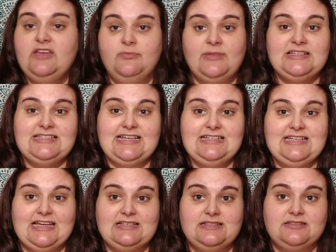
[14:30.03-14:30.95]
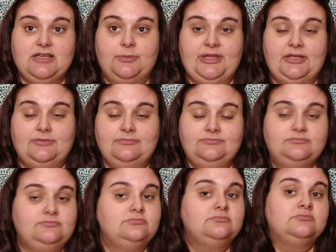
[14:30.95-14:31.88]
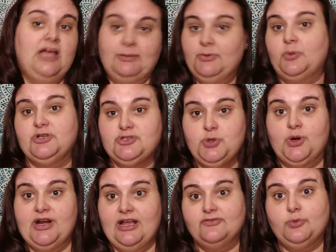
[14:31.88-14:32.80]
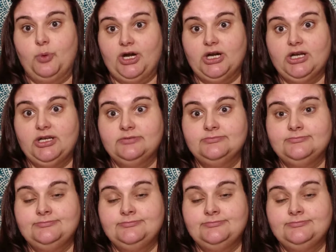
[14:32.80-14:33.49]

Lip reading: if my state taxes come in, I'm going to Torrid after work,